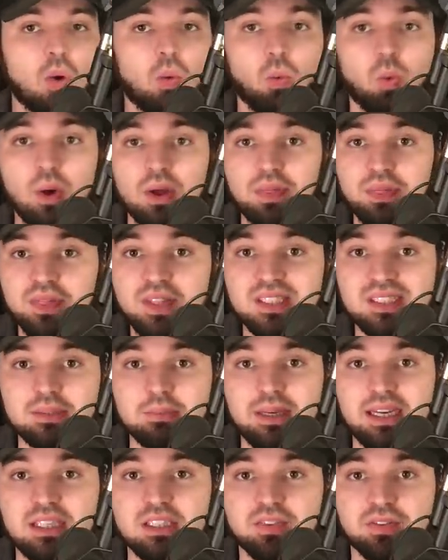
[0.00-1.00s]
what this
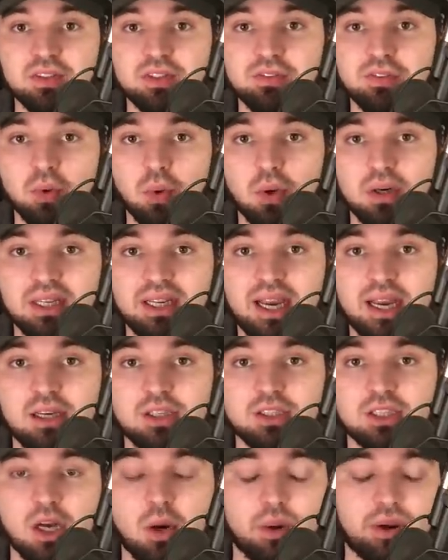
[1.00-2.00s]
means for the Florida
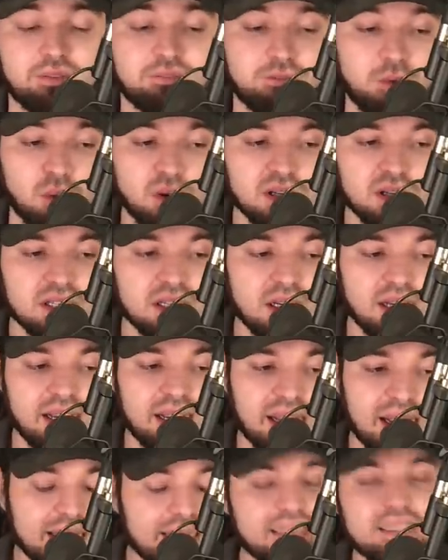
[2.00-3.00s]
Gators going forward,
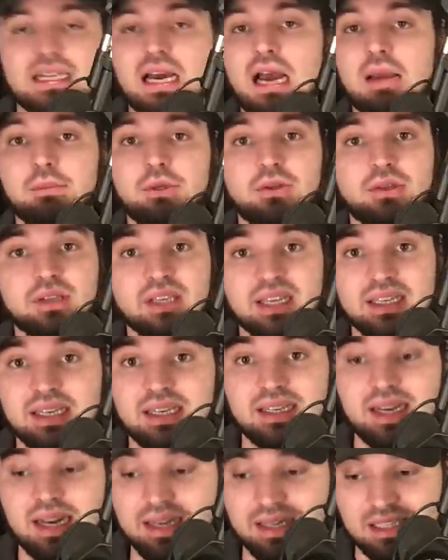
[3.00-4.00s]
anytime you can get
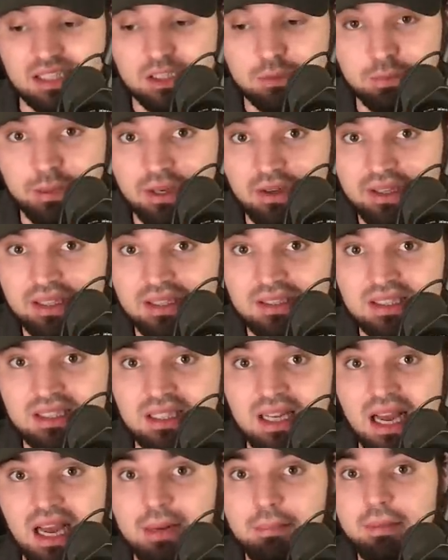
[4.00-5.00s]
in an experienced
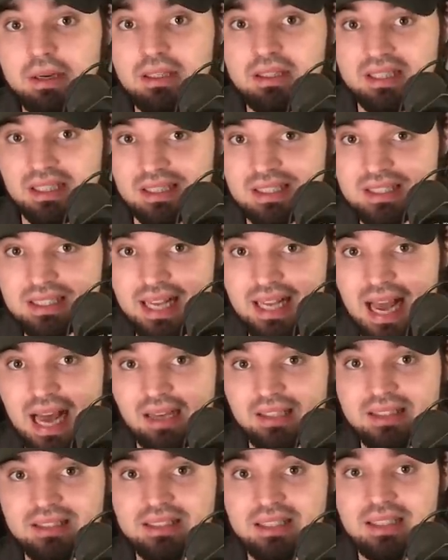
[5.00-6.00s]
lineman that's
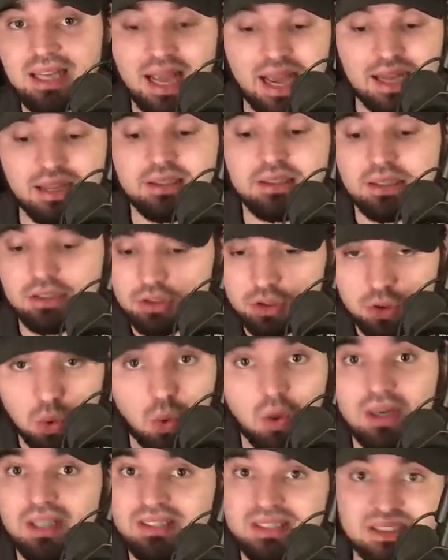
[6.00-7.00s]
talented, and
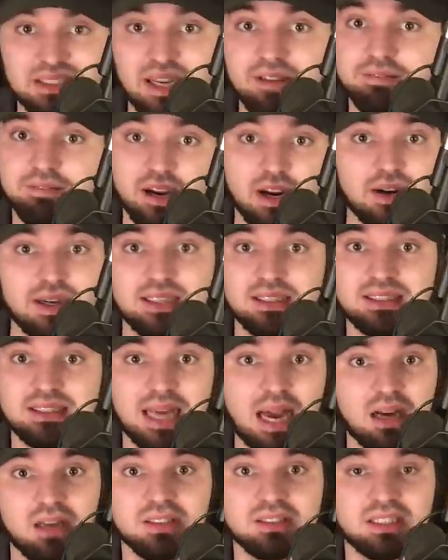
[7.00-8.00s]
Torrance is a very
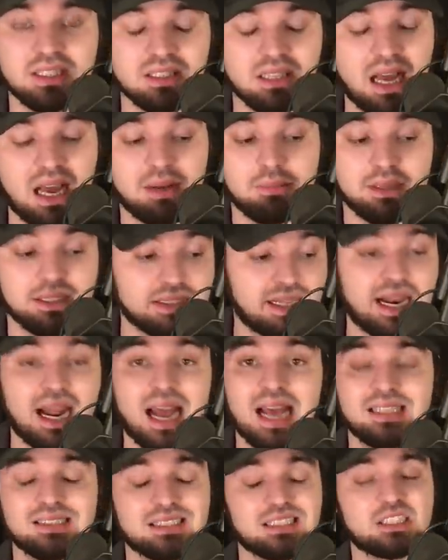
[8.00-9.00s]
talented lineman that
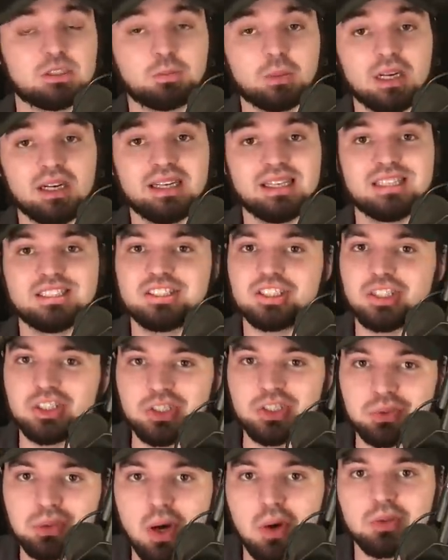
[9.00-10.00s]
has experience,
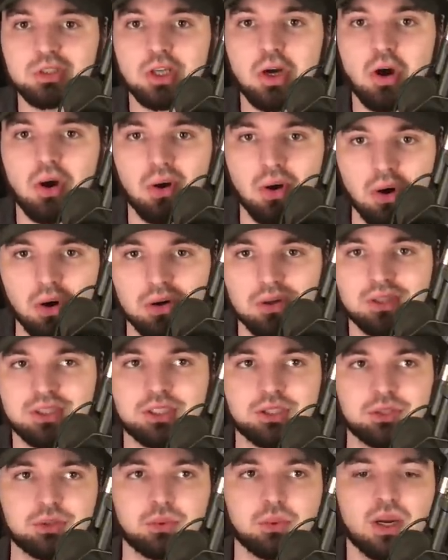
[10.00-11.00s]
you don't
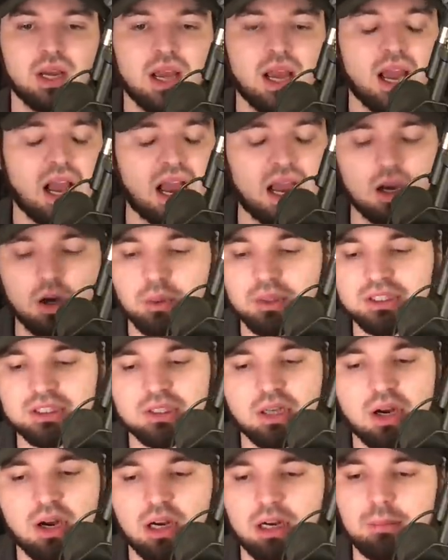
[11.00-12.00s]
argue. I always
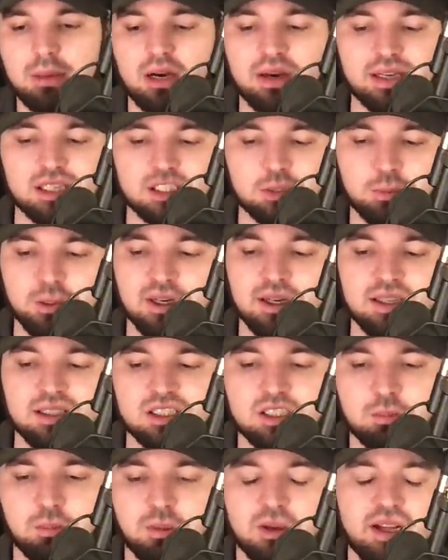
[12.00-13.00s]
talk about
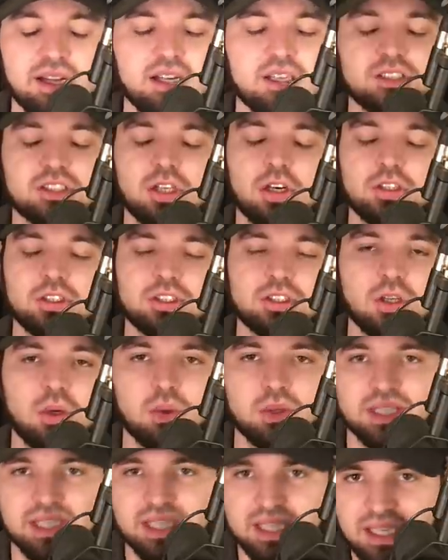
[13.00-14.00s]
experienced players are
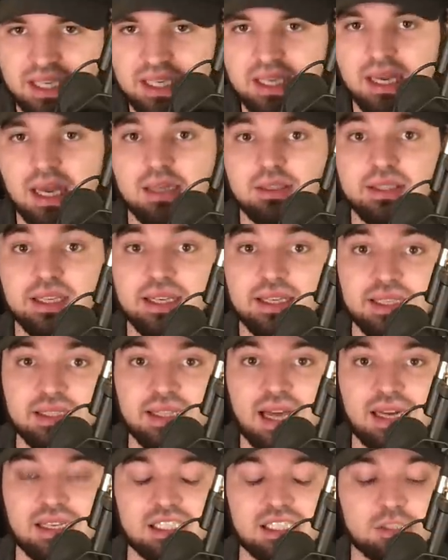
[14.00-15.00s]
so key, and getting
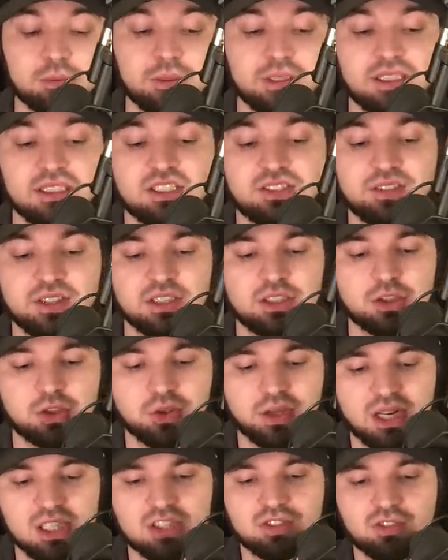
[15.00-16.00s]
that experience via the
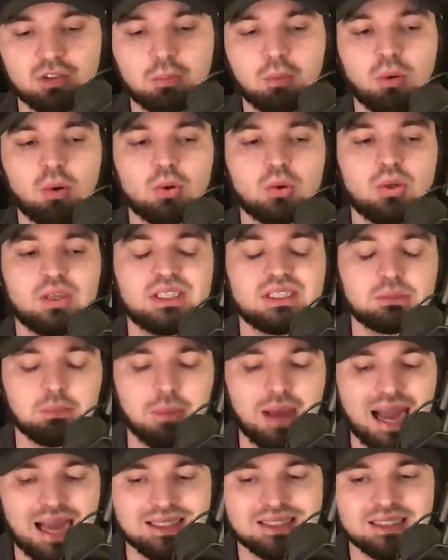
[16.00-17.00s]
transfer portal is
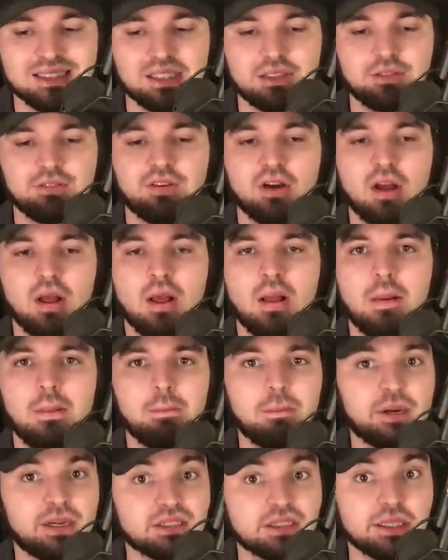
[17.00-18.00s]
massive.
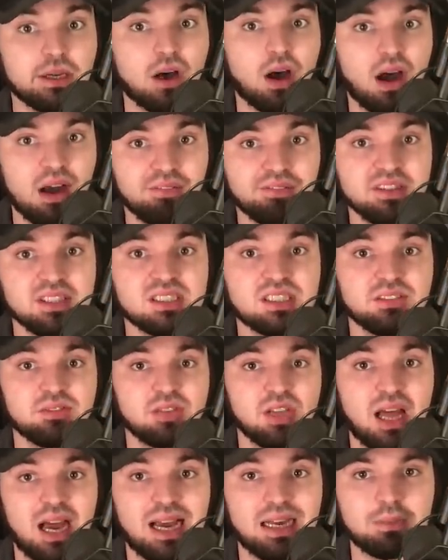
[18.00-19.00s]
But at the offensive
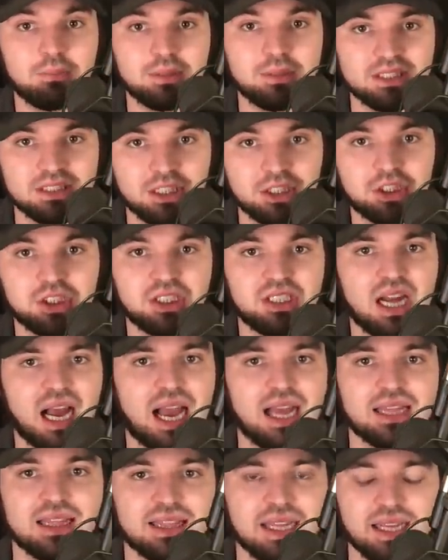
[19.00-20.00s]
line position,
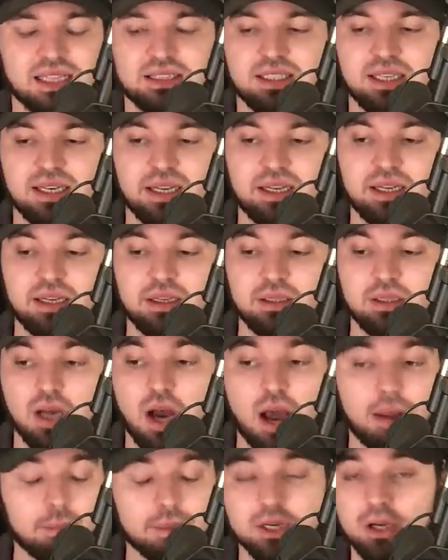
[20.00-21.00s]
I think that it
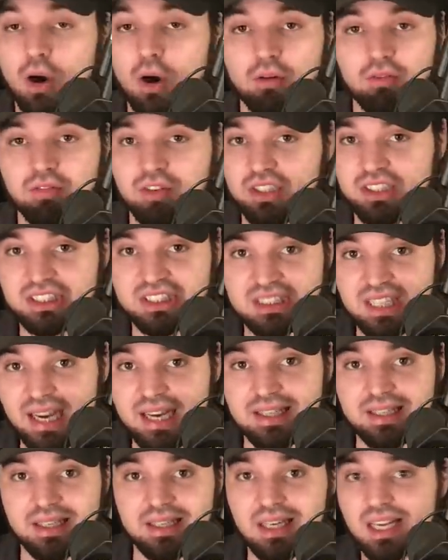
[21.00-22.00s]
cannot be
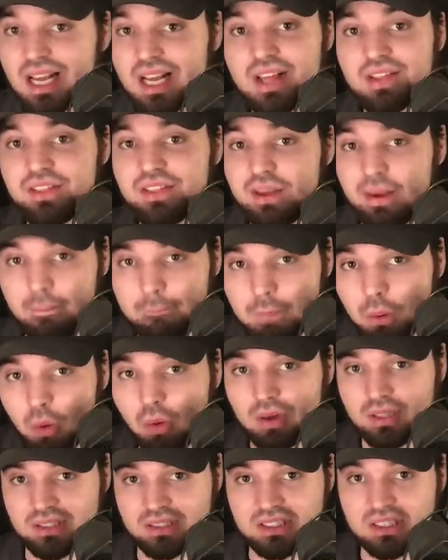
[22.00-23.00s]
overstated the
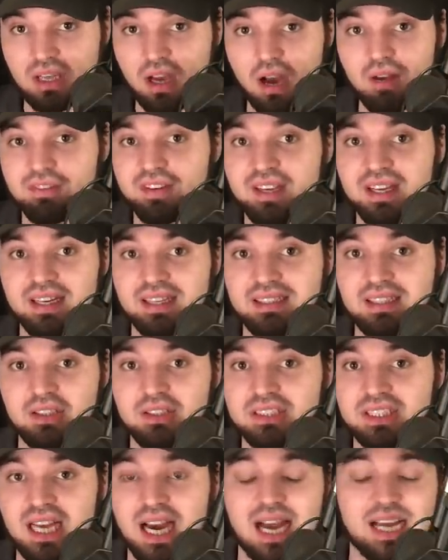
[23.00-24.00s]
importance of getting
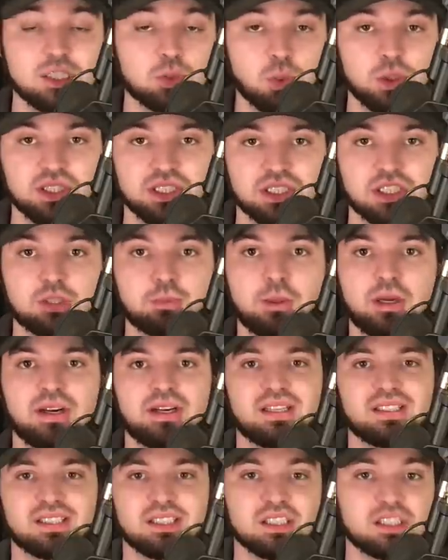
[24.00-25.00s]
those guys with
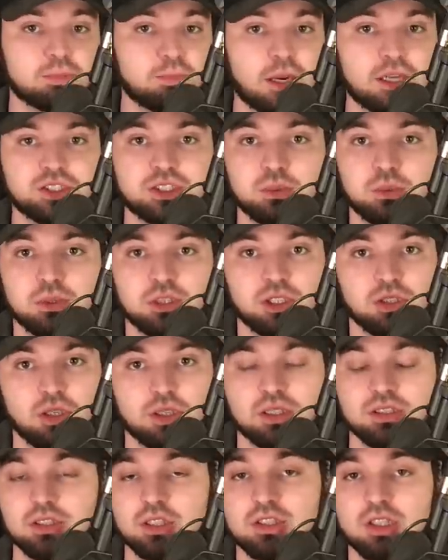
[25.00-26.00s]
experience, and especially when you're
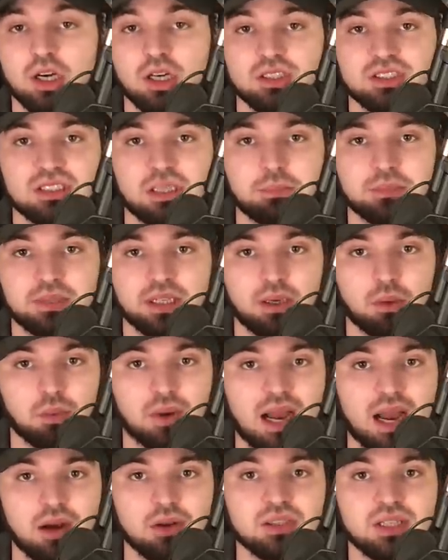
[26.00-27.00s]
looking to turn something
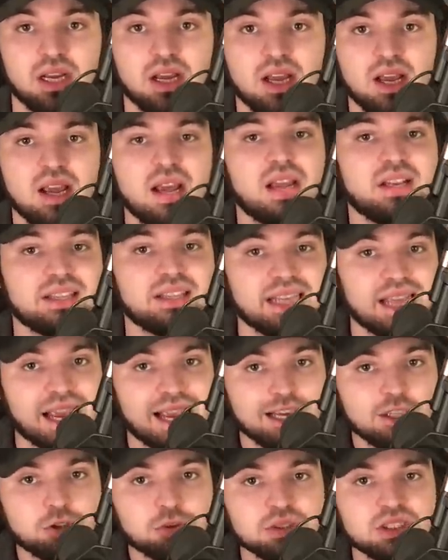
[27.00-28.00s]
around. The
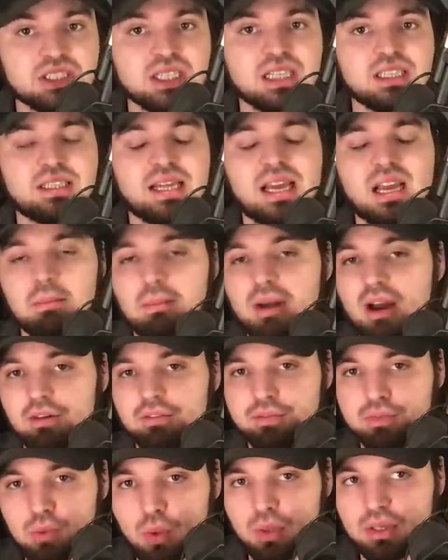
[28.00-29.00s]
interesting thing about
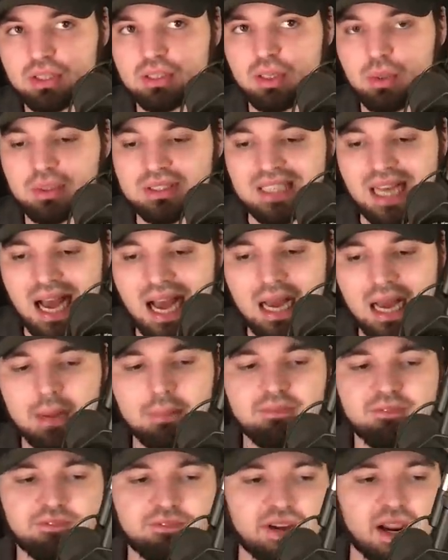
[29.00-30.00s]
Florida, though, is
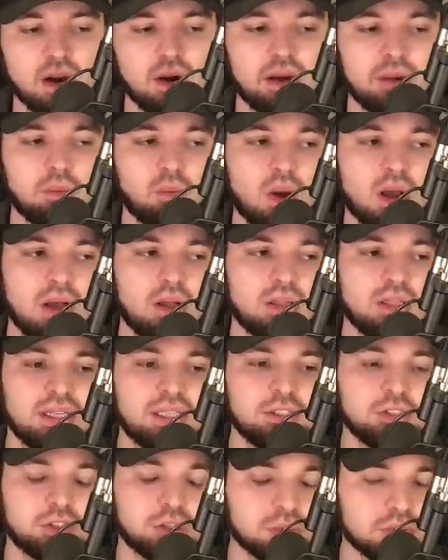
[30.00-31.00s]
I'm very well
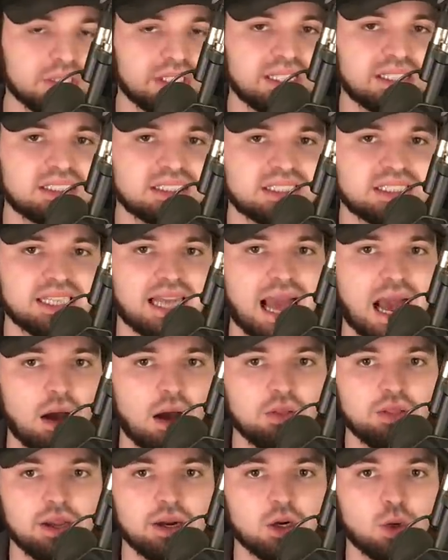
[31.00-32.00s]
intrigued to see how
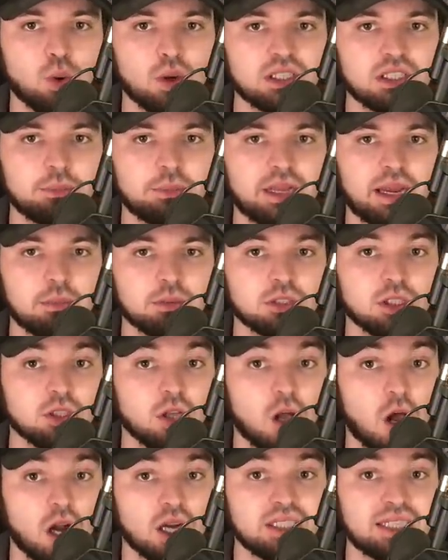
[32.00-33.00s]
they are going to be able to
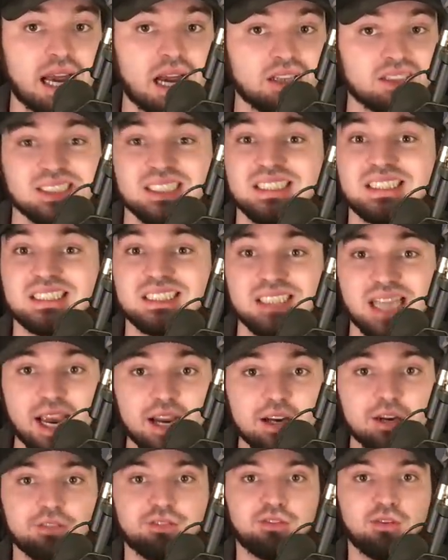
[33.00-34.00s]
lock down the
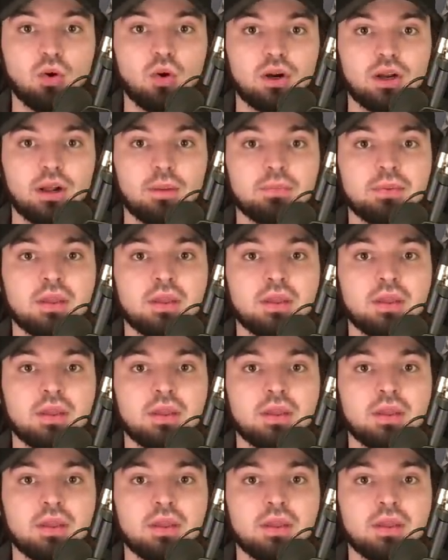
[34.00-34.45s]
state of Florida,